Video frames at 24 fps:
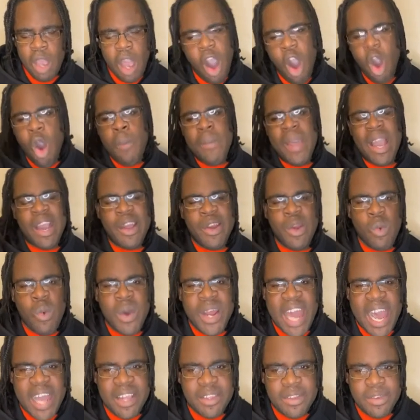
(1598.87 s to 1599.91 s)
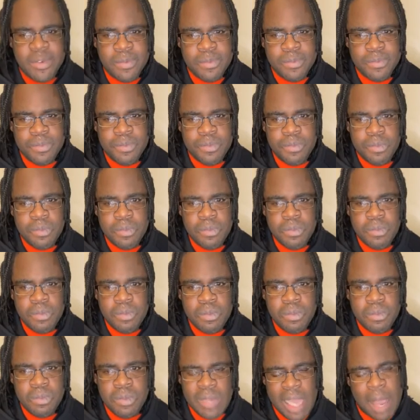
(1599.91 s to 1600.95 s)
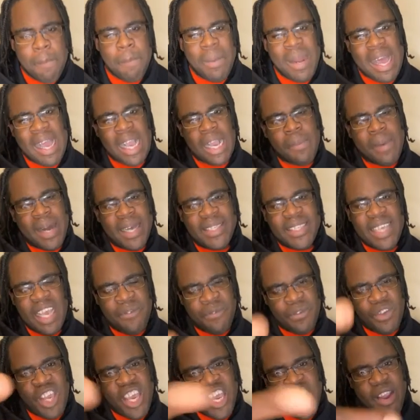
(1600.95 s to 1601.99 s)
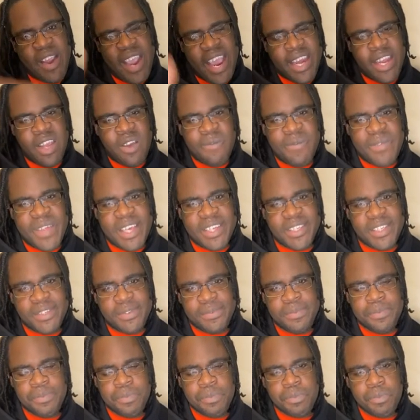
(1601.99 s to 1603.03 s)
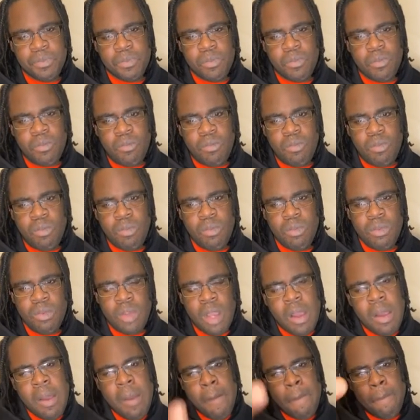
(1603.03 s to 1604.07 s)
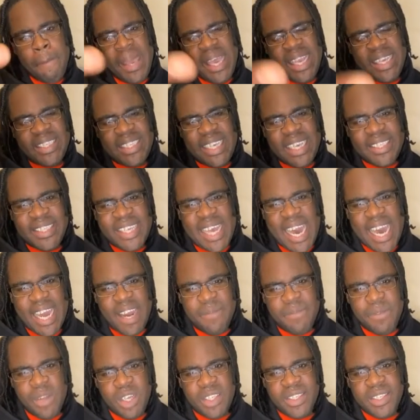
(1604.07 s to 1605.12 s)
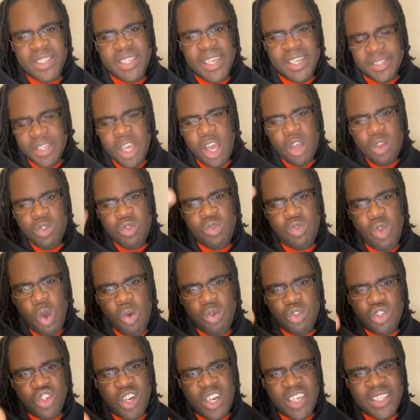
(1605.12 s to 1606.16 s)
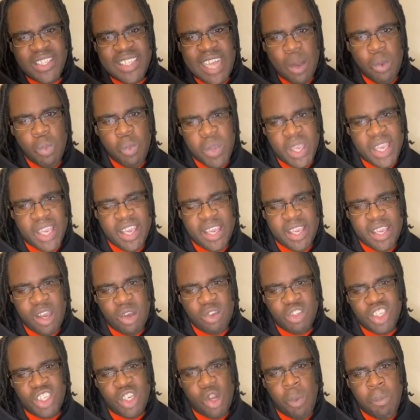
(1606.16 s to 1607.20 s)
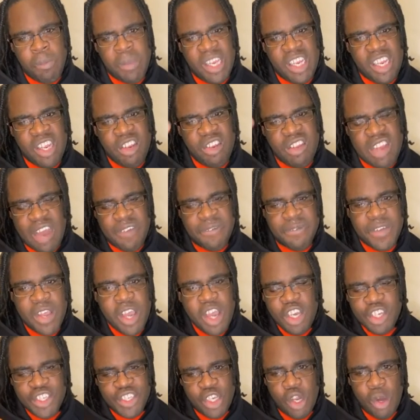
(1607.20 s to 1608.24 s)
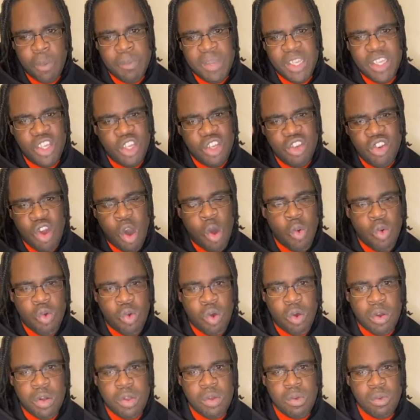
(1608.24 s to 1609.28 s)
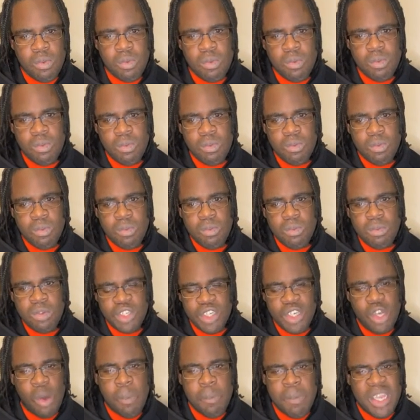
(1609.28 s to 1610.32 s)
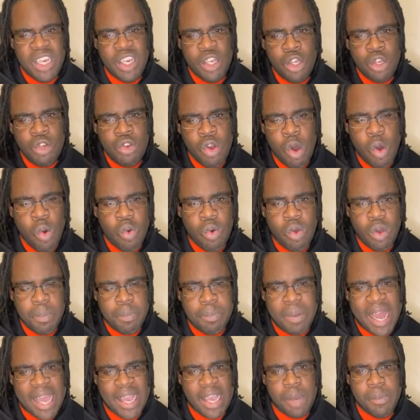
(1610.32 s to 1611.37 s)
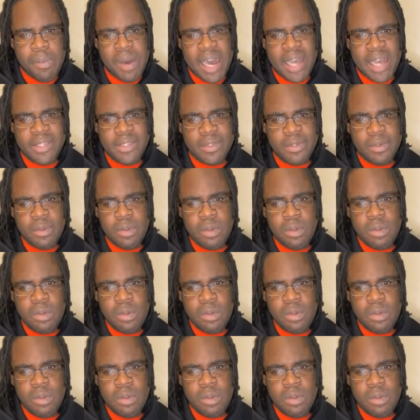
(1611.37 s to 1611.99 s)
Oh me I going know that. And plank about if you hear any of this, pick sense out of nonsense. Don't trust that wicked girl. She don't mean enough. She don't mean no good. She don't mean you no good of boss.